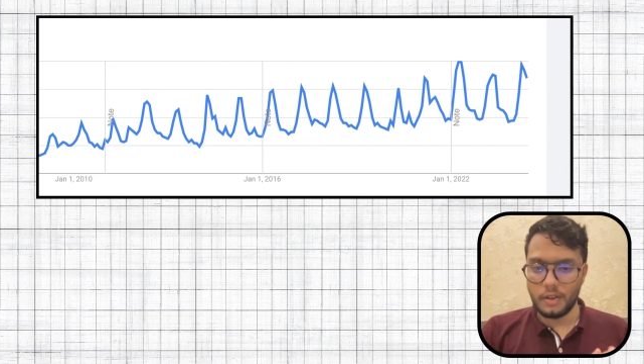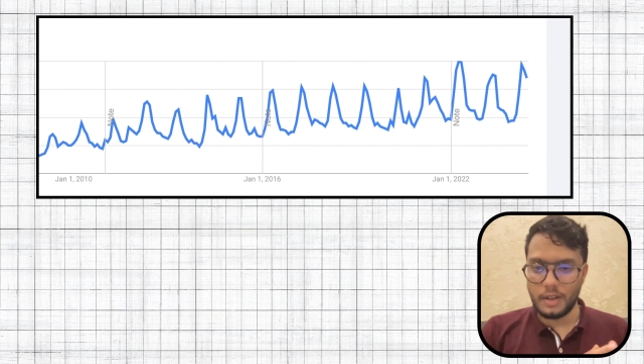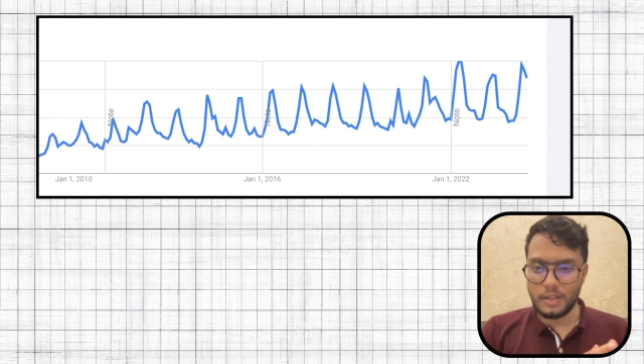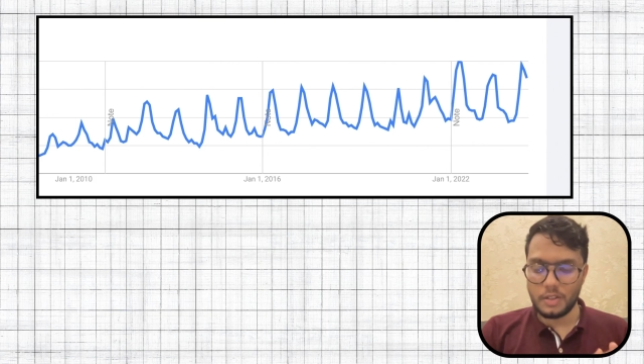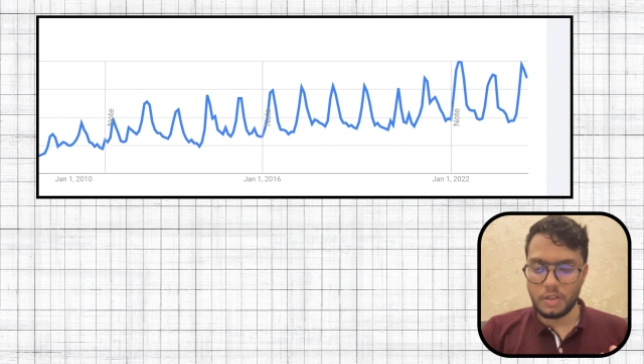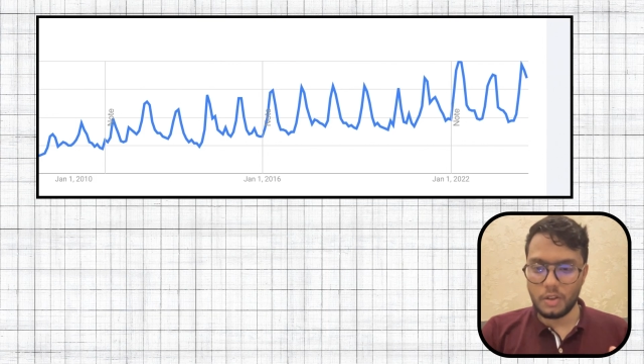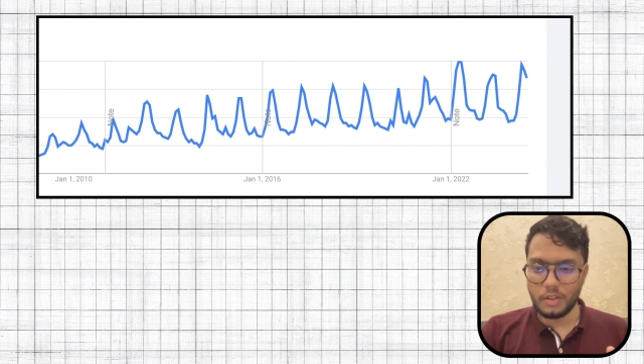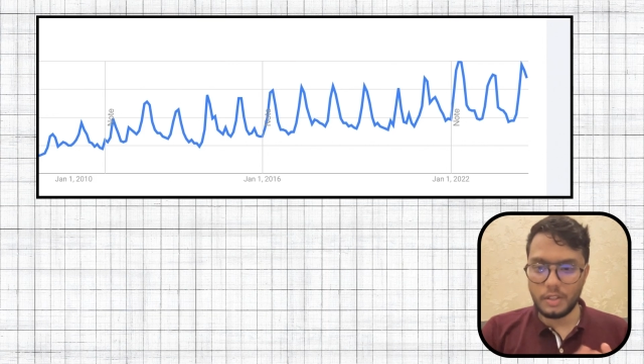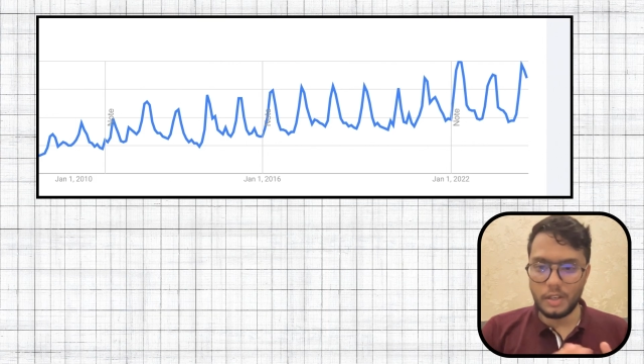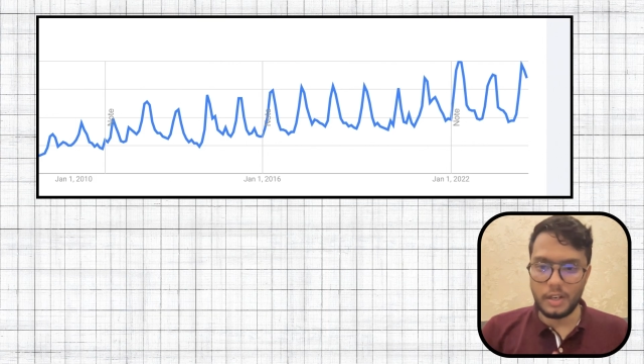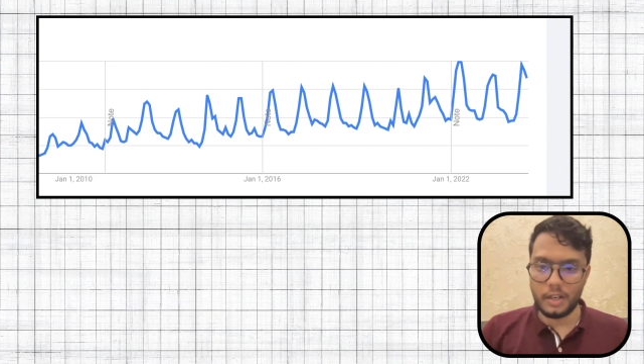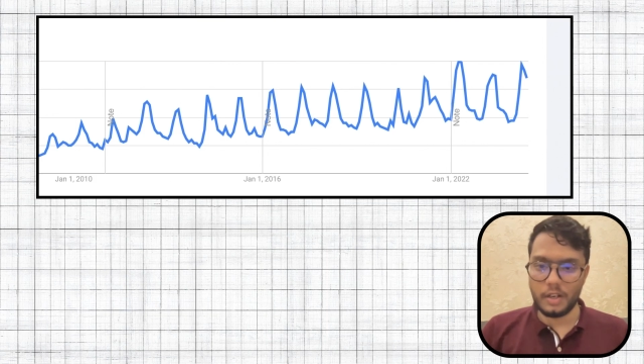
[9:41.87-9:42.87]
I saw in
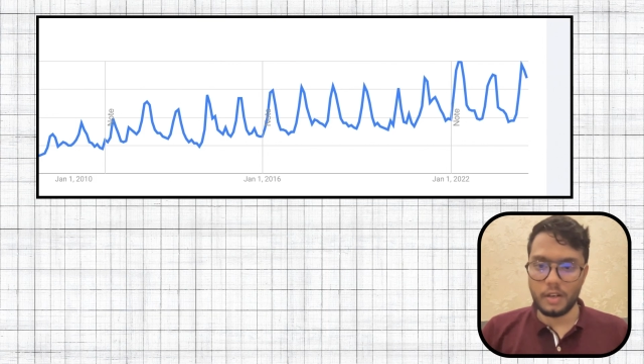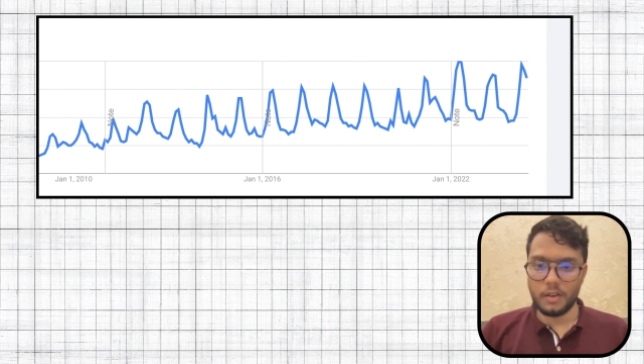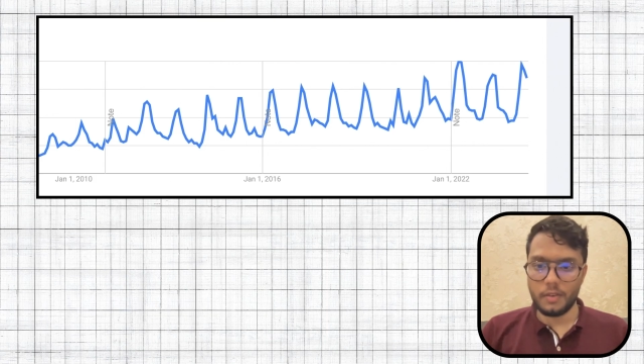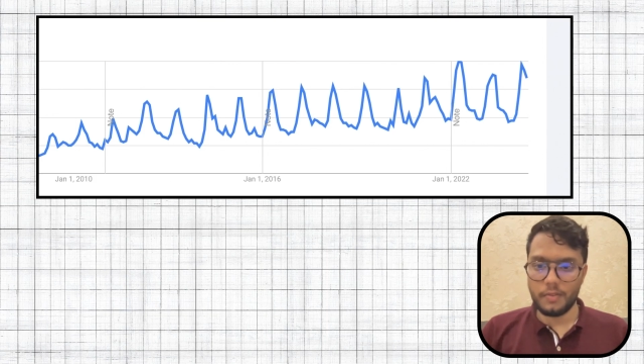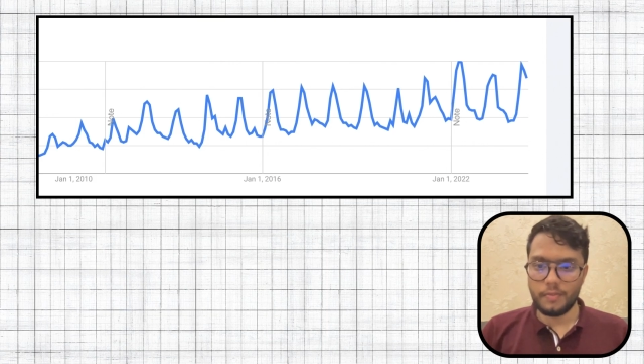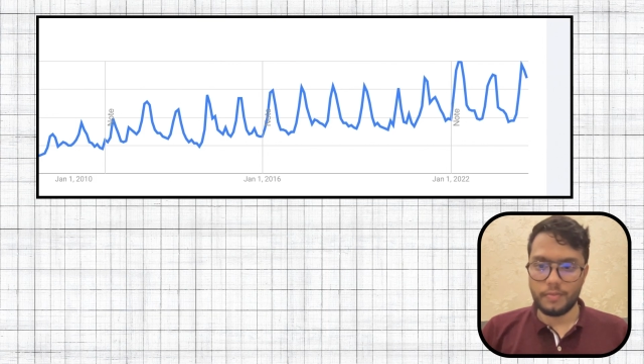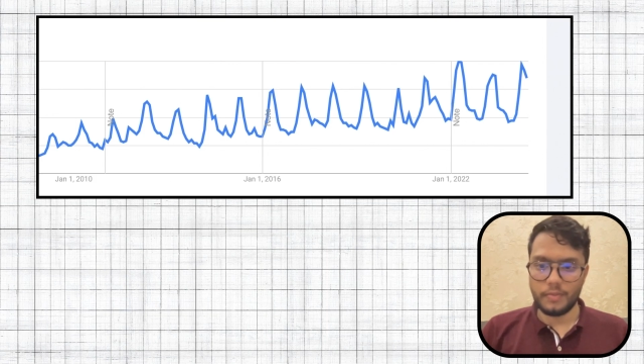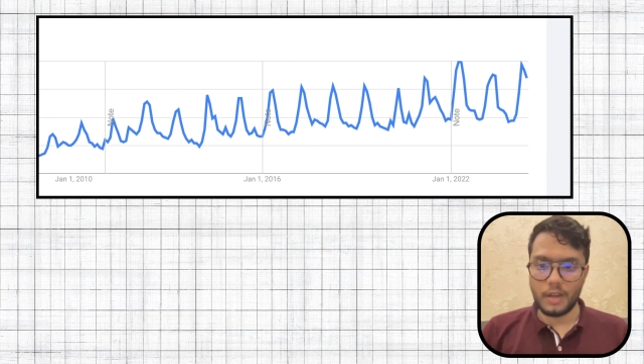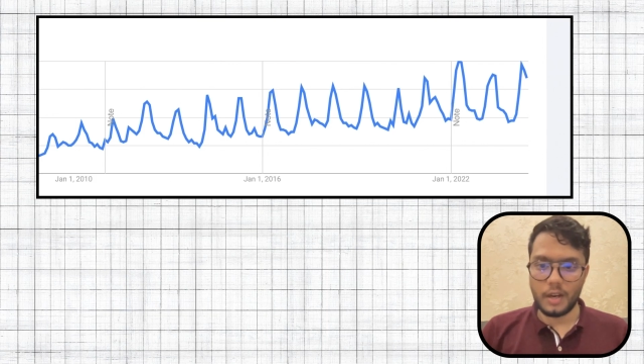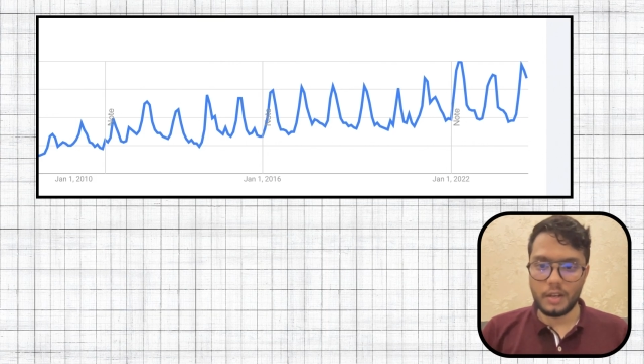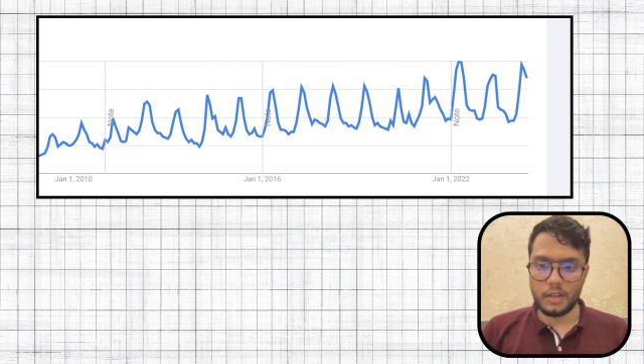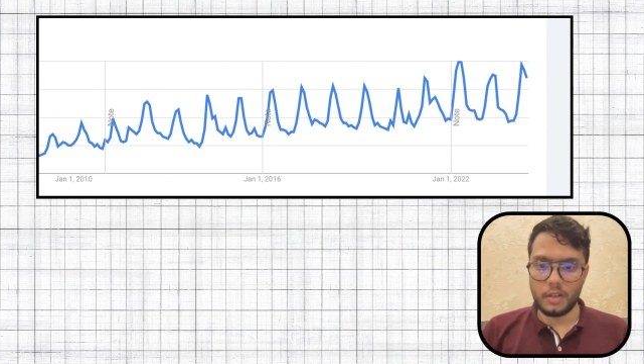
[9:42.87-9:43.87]
the data
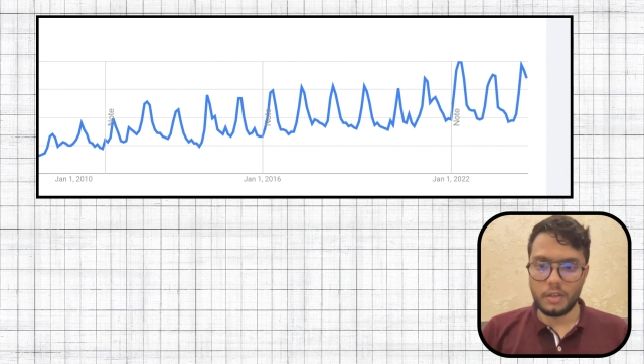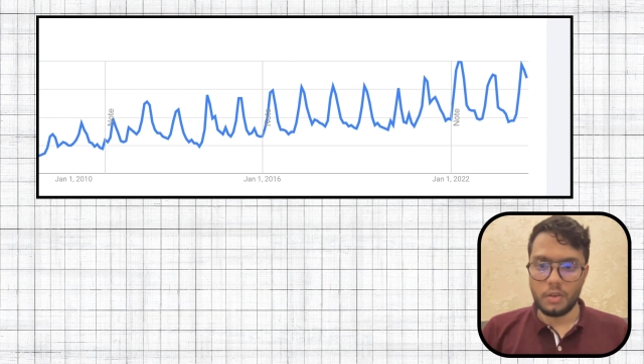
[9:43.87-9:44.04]
that